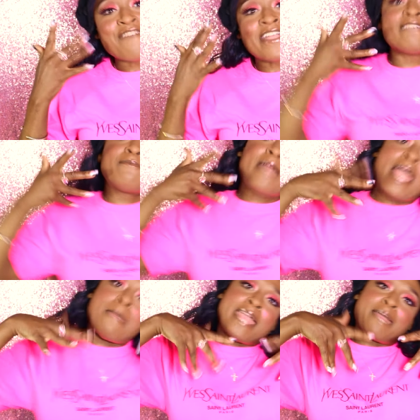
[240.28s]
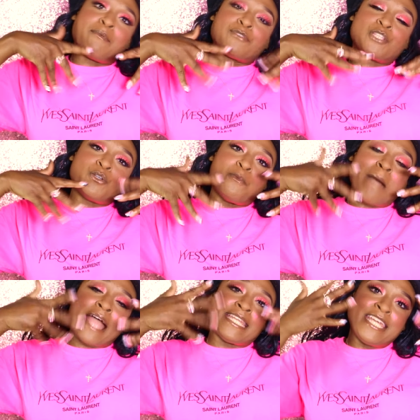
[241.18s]
finally am able to do
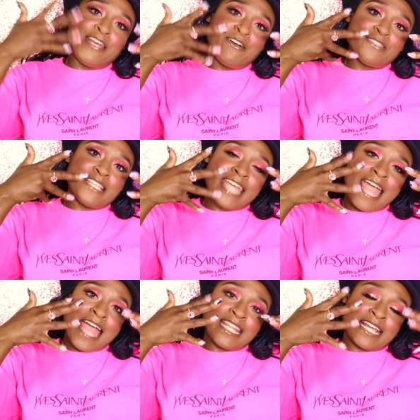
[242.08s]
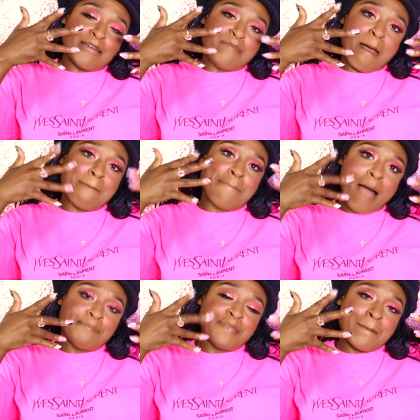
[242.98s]
my nails again because I'm not
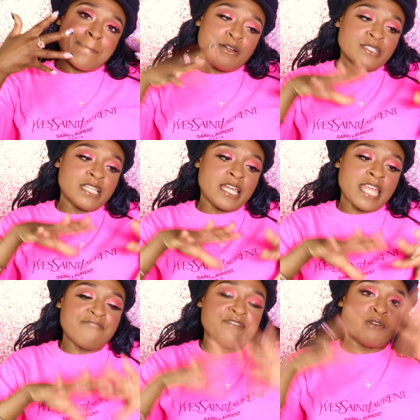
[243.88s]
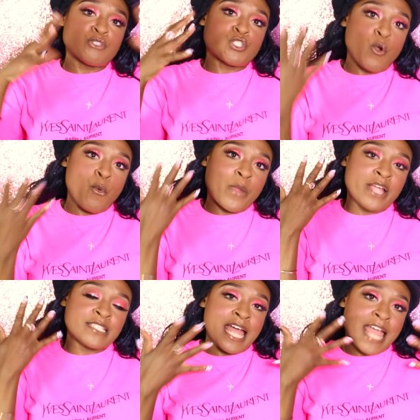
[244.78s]
Bob the Building. It felt so
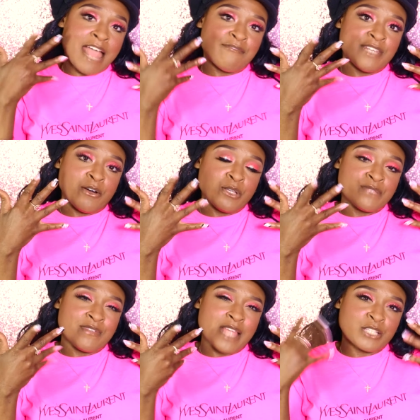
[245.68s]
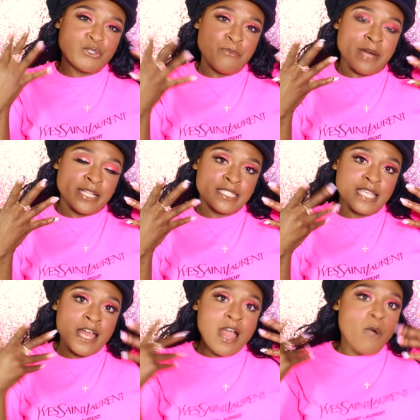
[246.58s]
weird to not have nails for like two
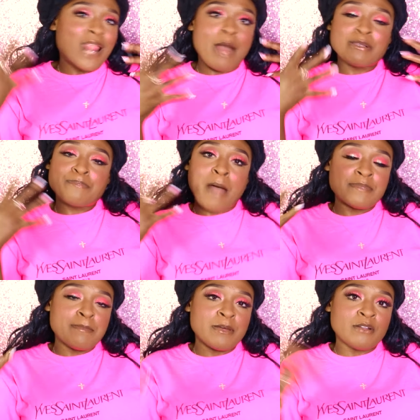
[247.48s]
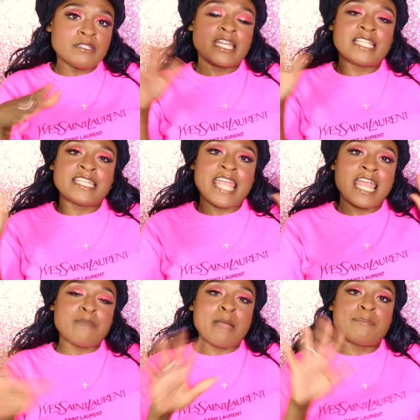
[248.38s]
months while I was Bob the Building and
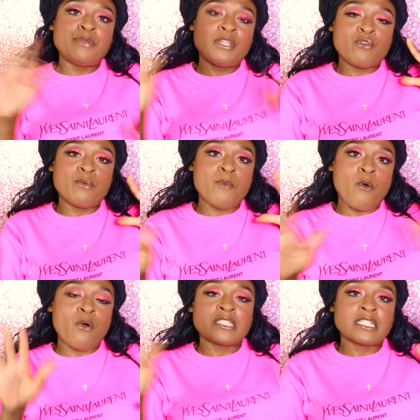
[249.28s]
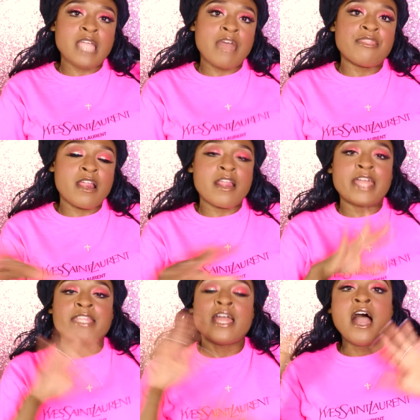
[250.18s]
getting my beauty room all together
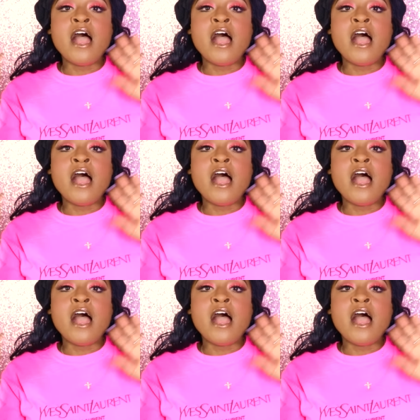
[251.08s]
and